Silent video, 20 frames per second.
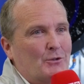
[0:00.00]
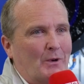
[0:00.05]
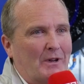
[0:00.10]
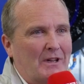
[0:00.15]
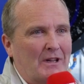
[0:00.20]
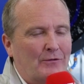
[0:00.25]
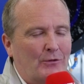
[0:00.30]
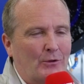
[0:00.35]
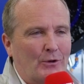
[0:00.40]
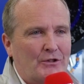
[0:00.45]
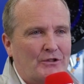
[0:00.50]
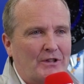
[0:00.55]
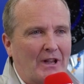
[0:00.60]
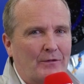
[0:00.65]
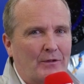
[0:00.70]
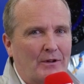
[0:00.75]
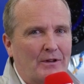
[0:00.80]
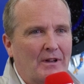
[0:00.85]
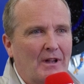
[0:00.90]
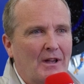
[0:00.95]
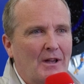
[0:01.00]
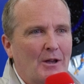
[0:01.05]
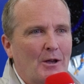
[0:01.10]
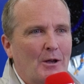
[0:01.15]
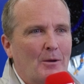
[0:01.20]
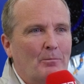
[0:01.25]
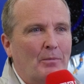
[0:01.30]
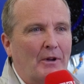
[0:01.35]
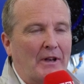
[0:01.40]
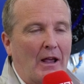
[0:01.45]
24/7,
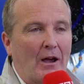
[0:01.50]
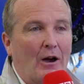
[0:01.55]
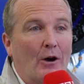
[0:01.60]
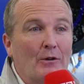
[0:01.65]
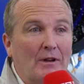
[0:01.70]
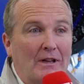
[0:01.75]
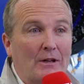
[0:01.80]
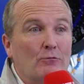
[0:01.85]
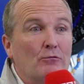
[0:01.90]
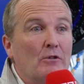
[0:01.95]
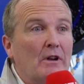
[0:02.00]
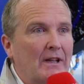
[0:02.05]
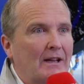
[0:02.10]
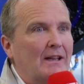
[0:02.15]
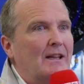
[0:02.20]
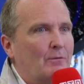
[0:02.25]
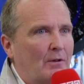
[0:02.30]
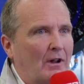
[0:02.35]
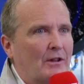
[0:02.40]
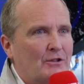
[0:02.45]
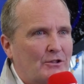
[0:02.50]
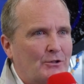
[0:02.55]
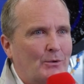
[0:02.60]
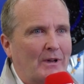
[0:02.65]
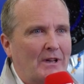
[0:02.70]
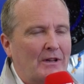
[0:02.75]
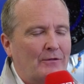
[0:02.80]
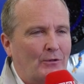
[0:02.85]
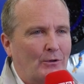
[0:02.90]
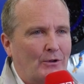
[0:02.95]
but it only really runs
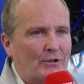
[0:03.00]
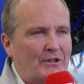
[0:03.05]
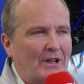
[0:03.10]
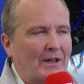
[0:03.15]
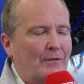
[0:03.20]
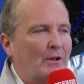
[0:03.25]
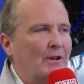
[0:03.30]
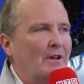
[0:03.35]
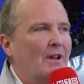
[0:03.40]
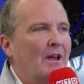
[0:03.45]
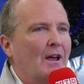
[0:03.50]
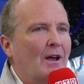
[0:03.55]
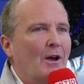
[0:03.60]
24/7